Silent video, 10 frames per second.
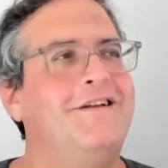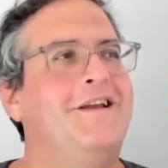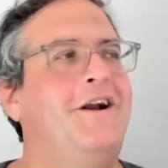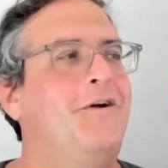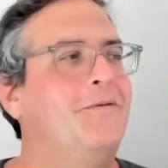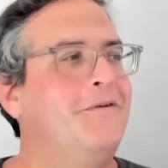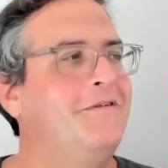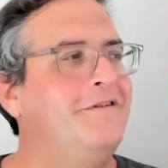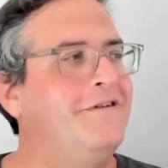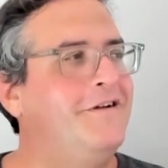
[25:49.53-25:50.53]
you know,
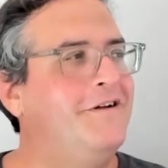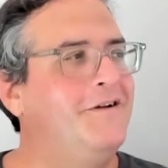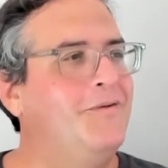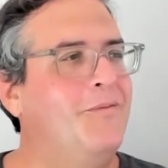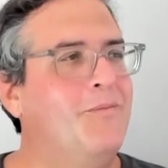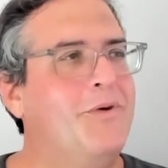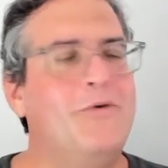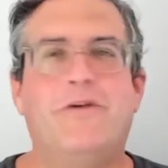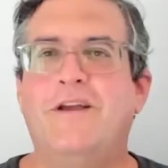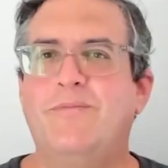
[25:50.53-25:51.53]

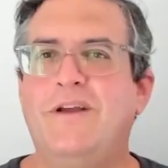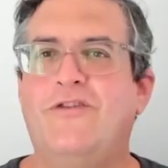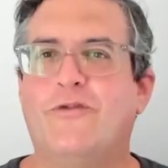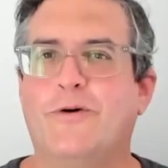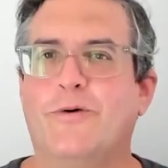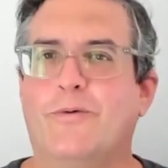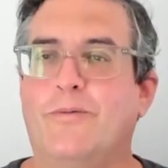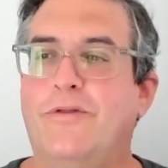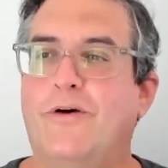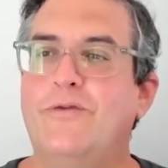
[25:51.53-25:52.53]
both can be true.
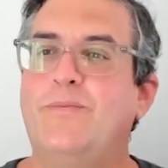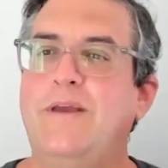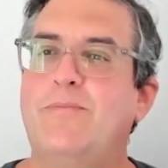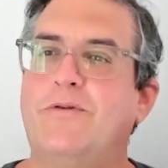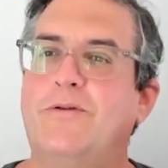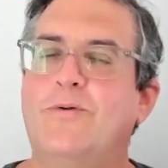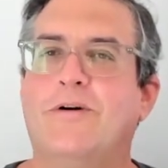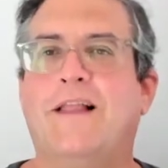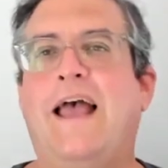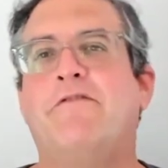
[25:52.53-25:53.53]
Those people who are
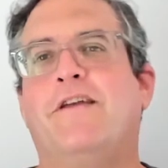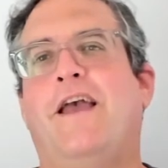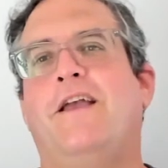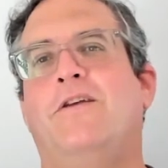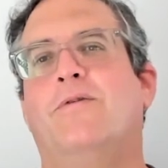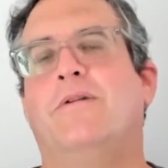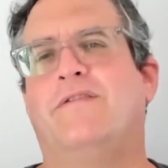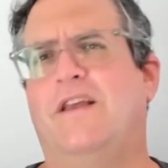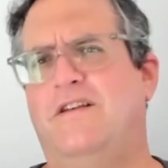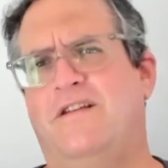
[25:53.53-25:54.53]
laughing at you and
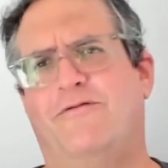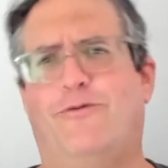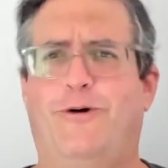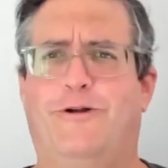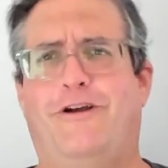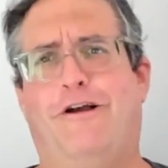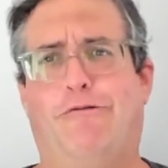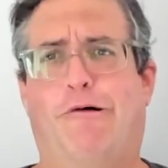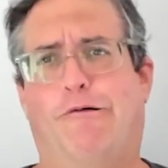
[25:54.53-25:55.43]
saying tinfoil hat,